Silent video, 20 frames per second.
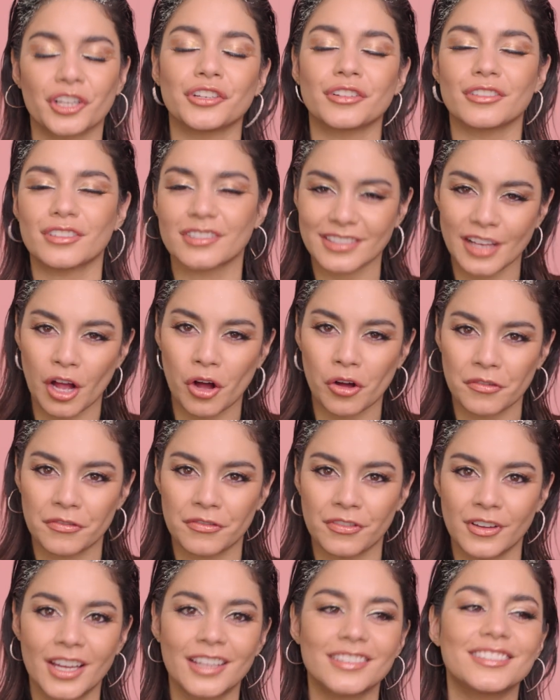
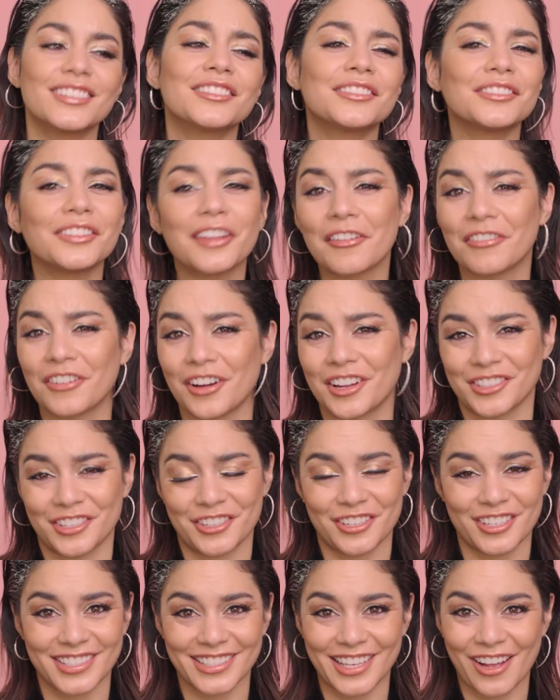yourself, to love on
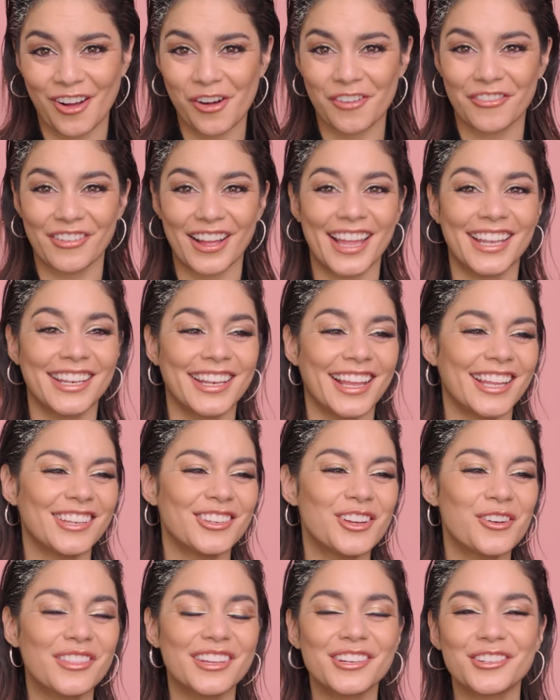yourself, and
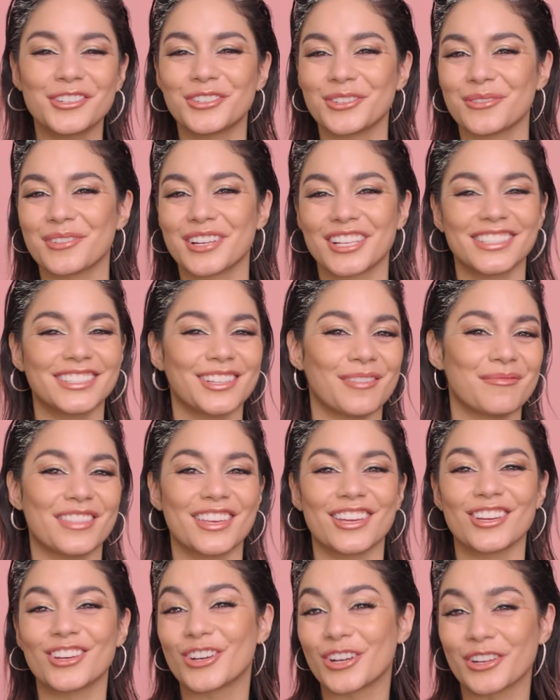know that you're doing
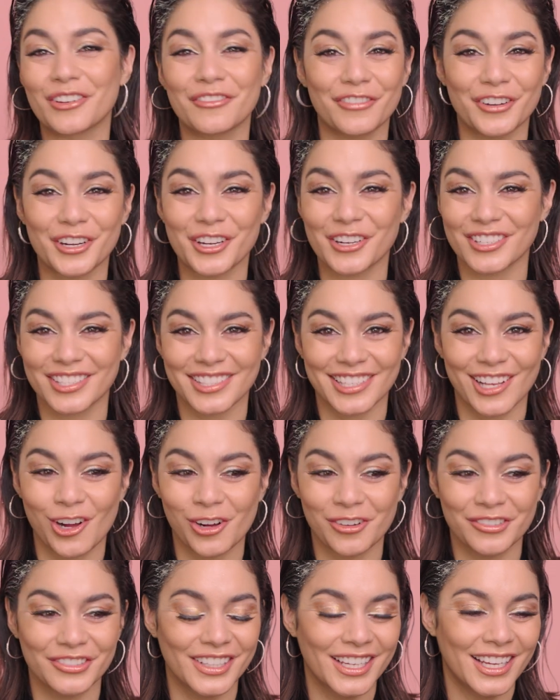something good for
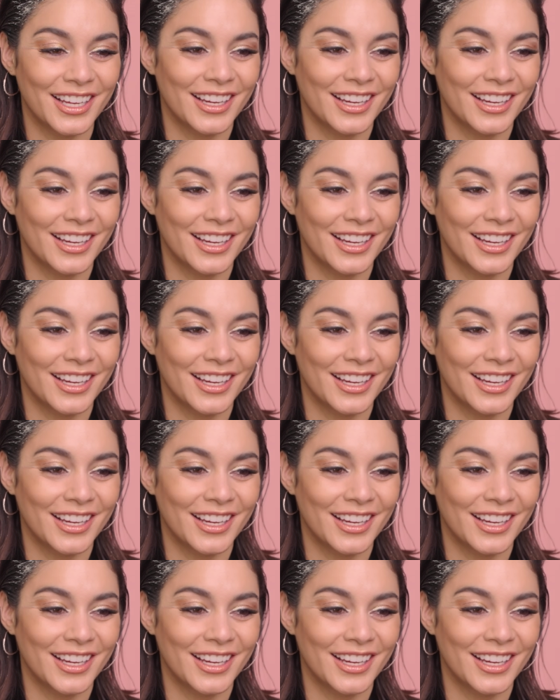yourself.